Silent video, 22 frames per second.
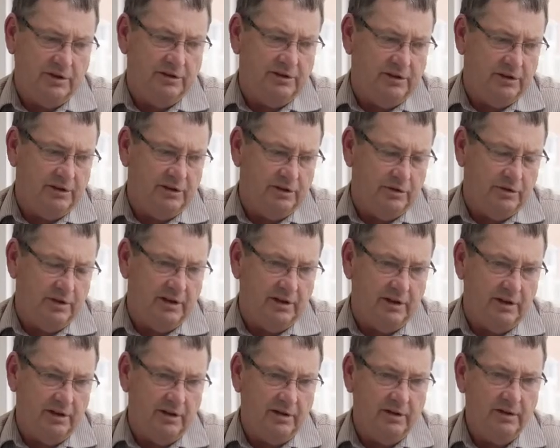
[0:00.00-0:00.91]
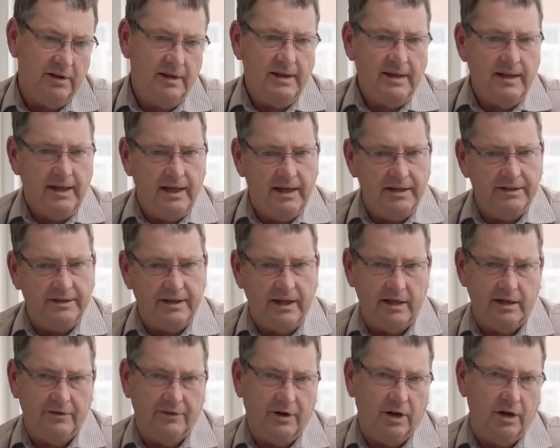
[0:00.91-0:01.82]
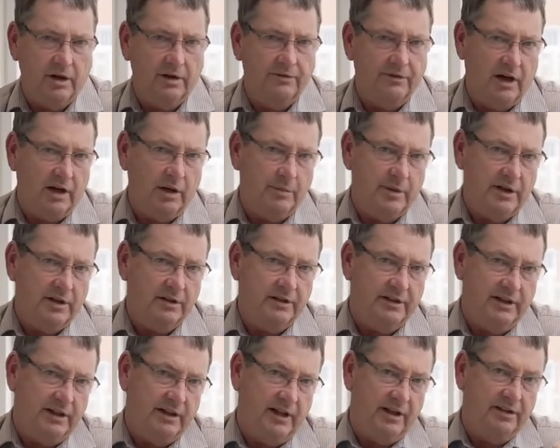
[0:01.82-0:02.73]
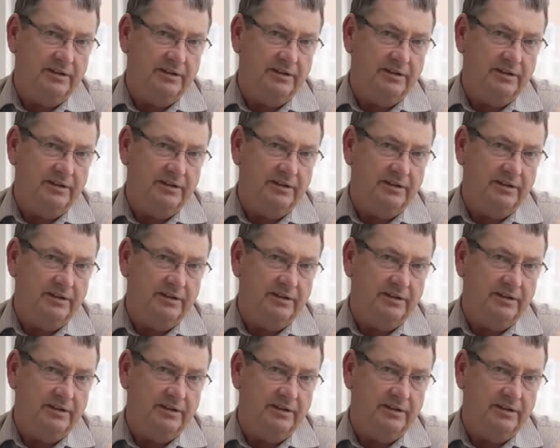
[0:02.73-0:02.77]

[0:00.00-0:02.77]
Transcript: is this unit here, and 10 of our environmental DNA